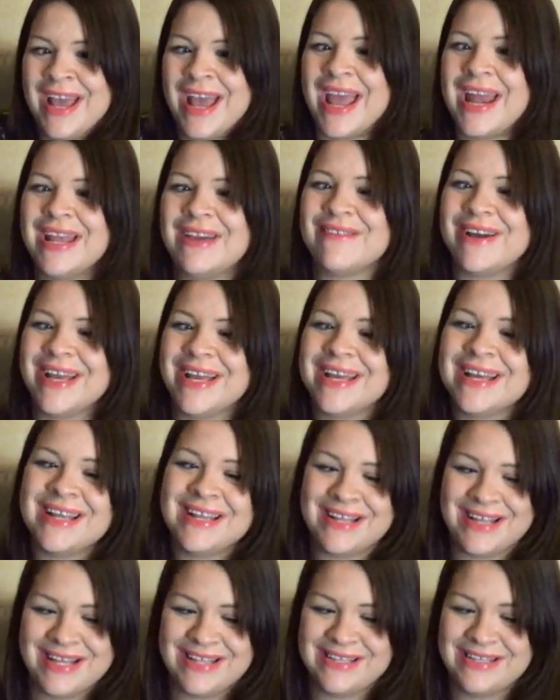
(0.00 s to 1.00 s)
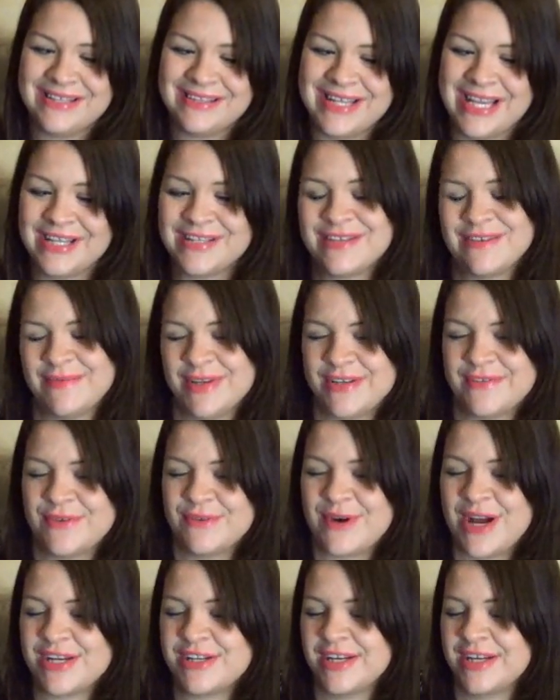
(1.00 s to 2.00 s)
Anyway, thanks so much
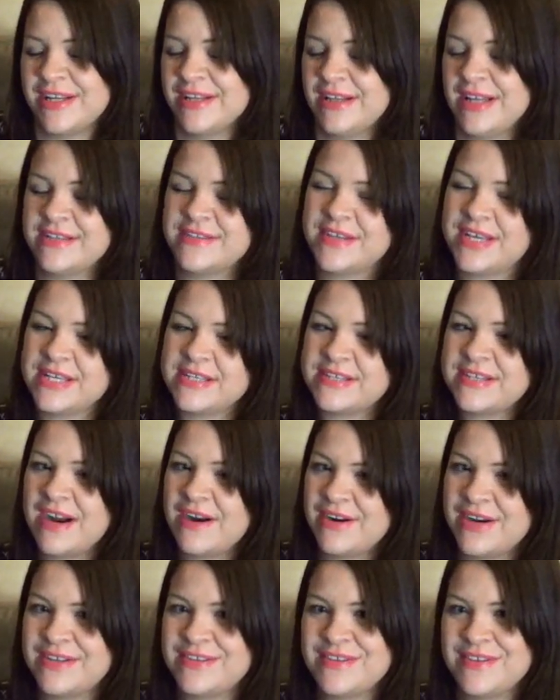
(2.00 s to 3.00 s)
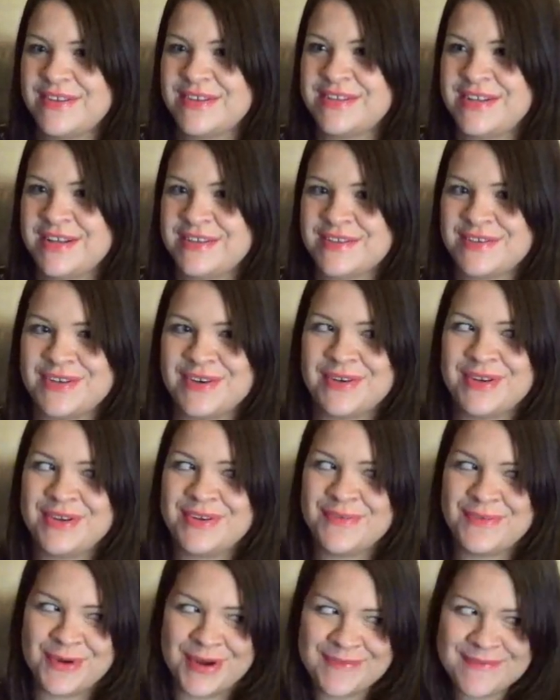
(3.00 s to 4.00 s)
for watching, and let's get started so this doesn't turn
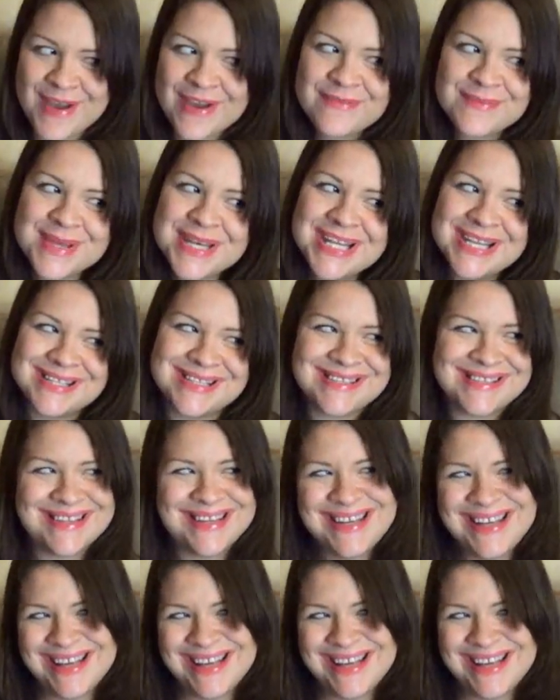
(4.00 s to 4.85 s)
into 45 minutes.